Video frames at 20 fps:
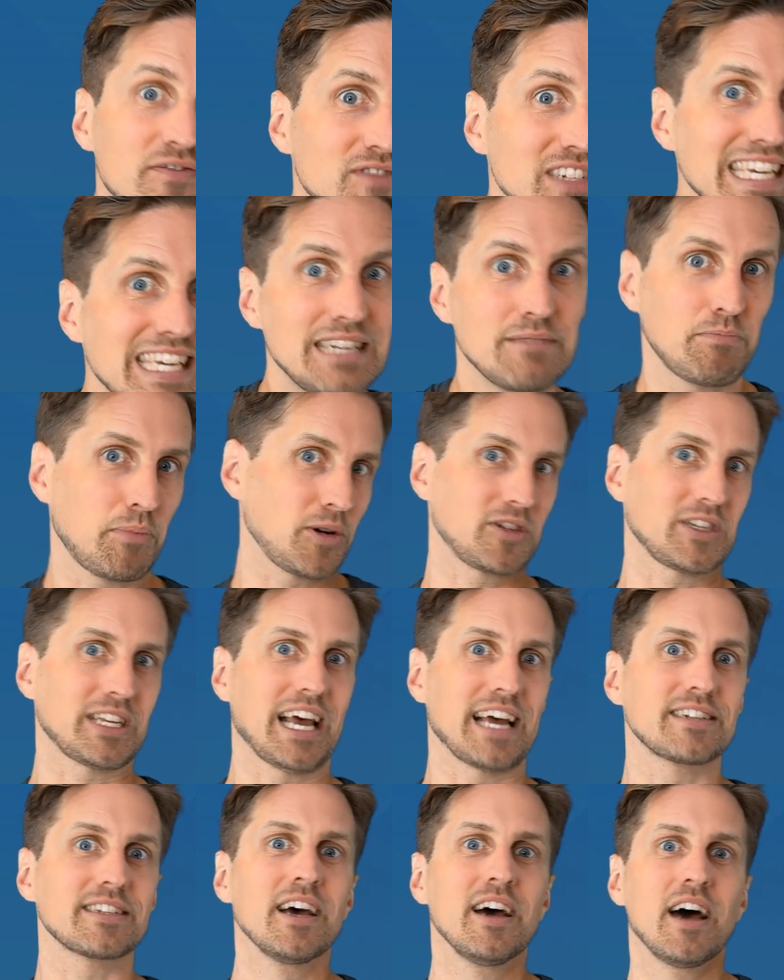
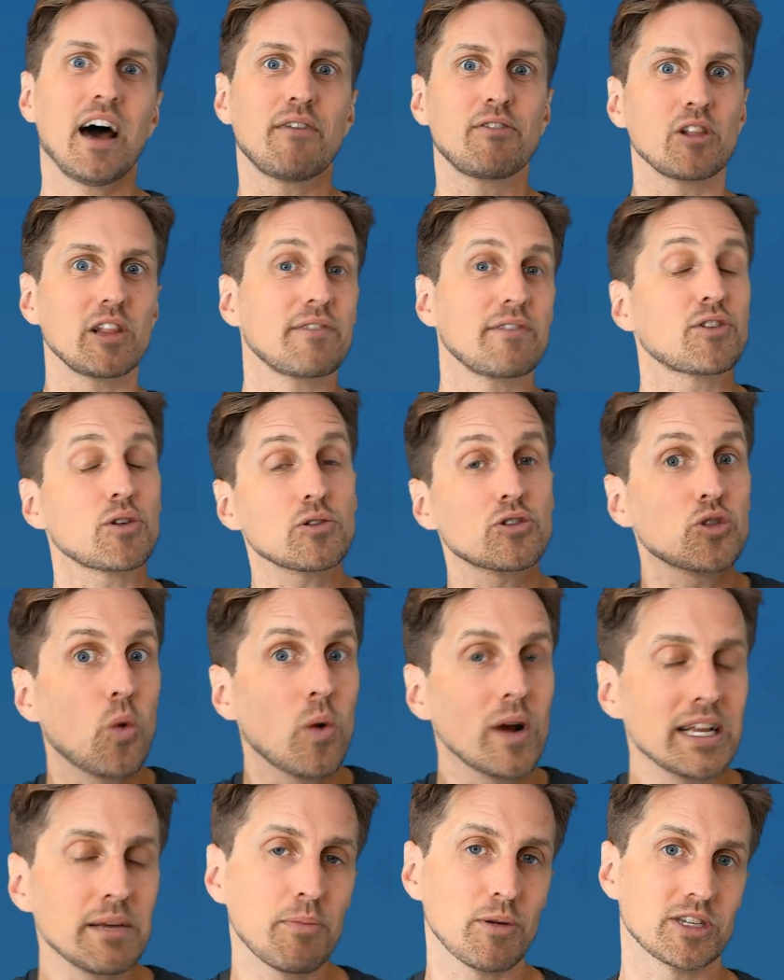15% of a lift or
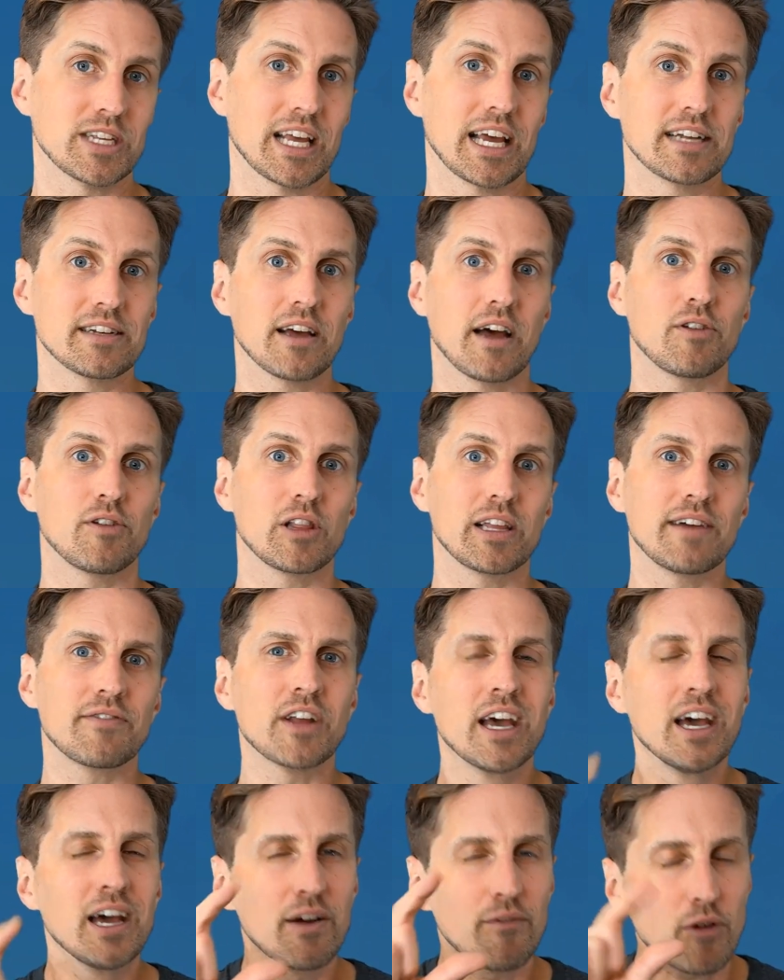20% of a
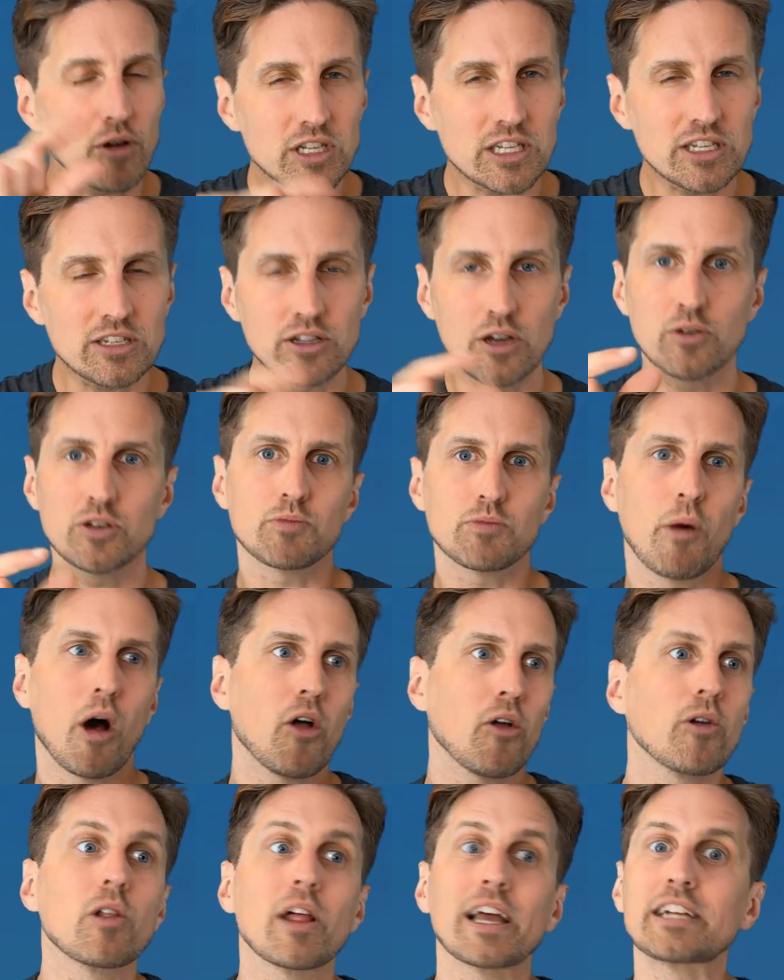lift versus those
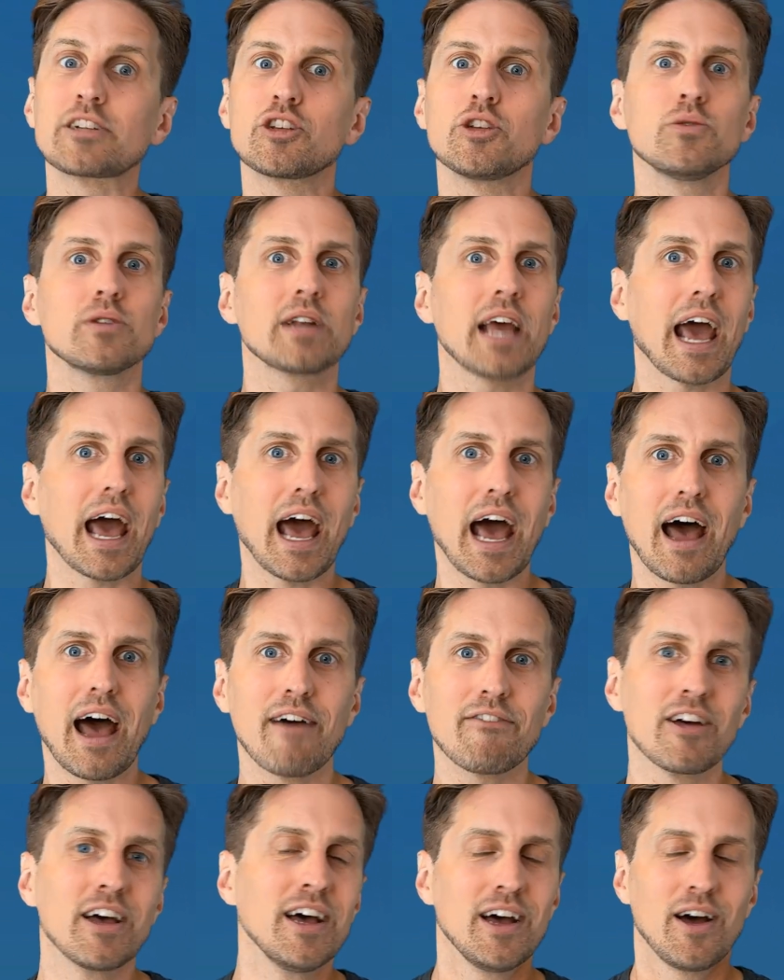smaller like
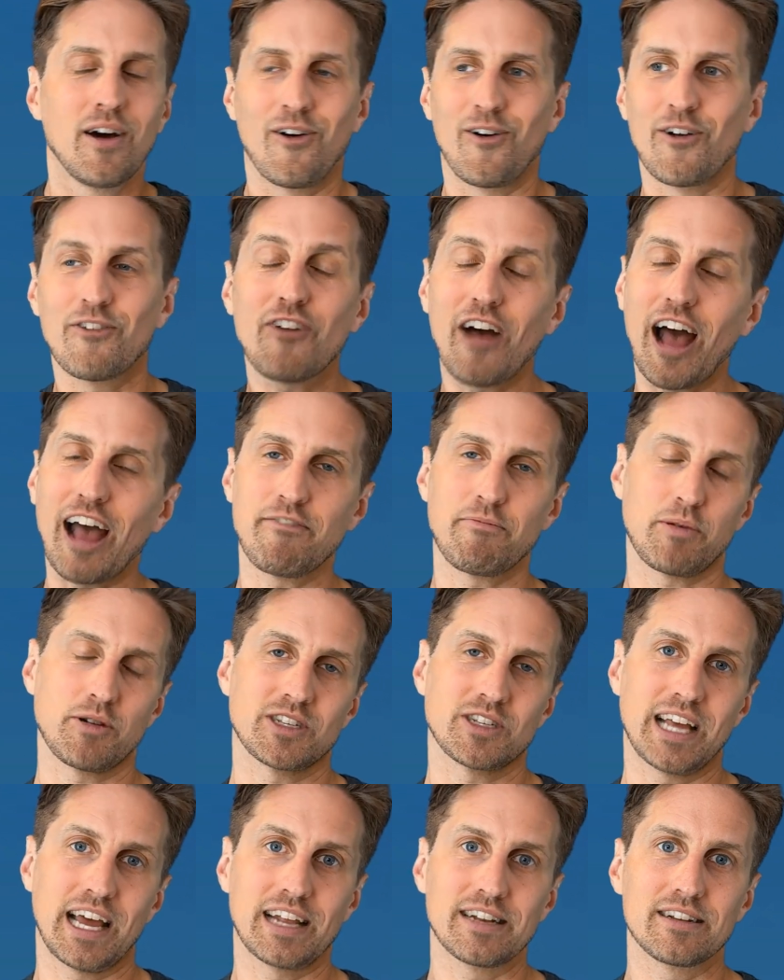2.5 or
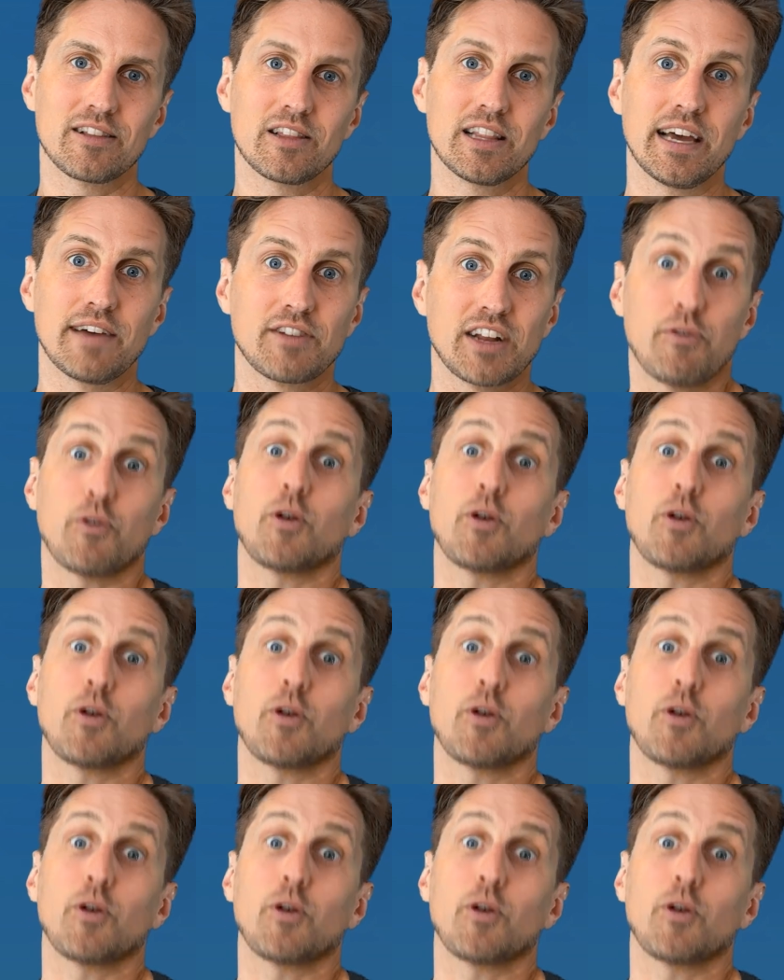5% lift.